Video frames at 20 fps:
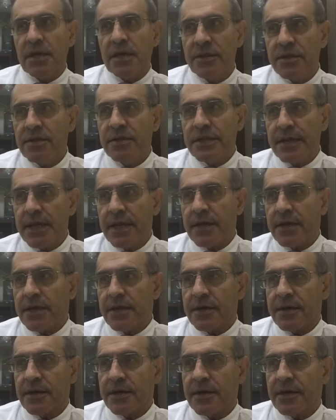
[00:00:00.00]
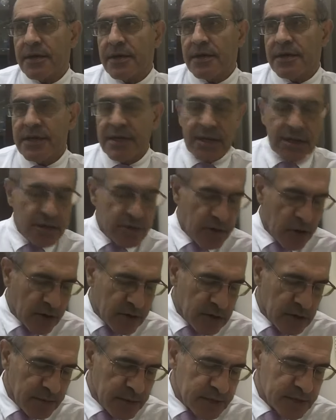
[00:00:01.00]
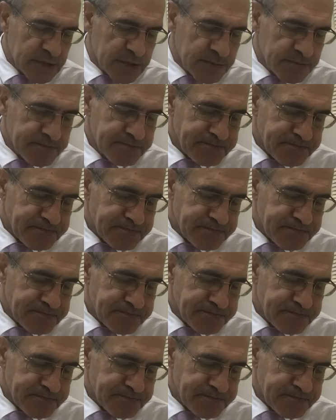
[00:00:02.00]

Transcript: in legal documents.